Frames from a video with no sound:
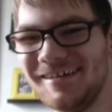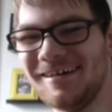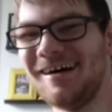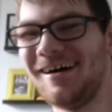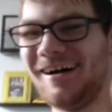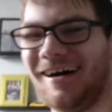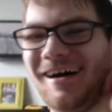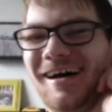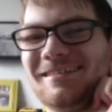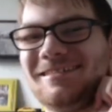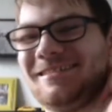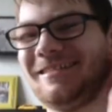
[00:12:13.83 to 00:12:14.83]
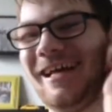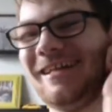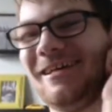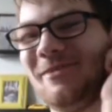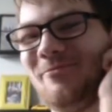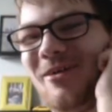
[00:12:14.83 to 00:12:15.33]
oh shit,
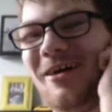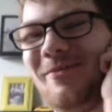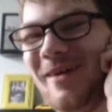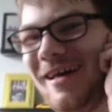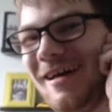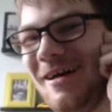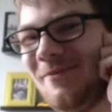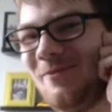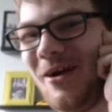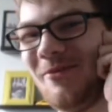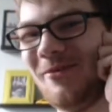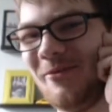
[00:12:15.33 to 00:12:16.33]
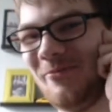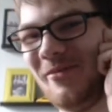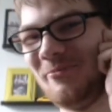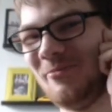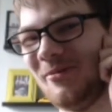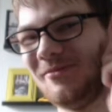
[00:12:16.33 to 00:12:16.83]
I probably, probably
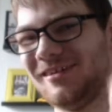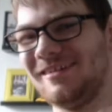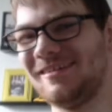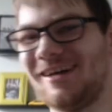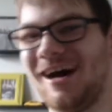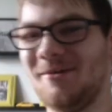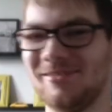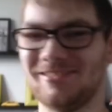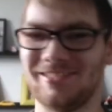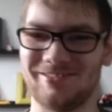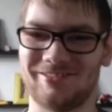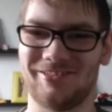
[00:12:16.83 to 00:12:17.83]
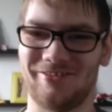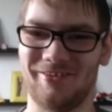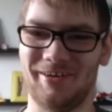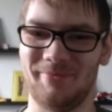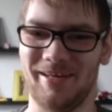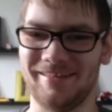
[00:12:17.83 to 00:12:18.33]
people in the comments are
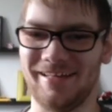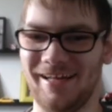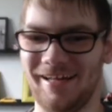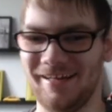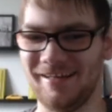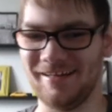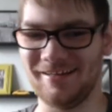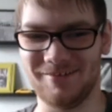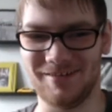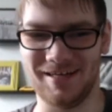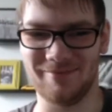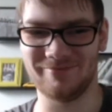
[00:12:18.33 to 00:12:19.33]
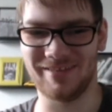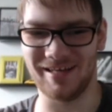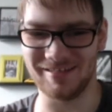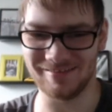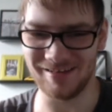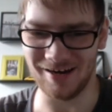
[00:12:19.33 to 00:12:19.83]
screaming that I, am
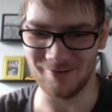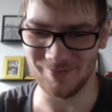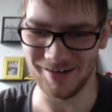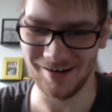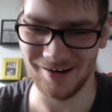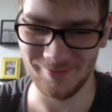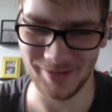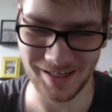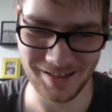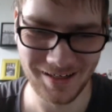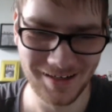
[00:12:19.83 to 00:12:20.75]
that dumb. Oh my god.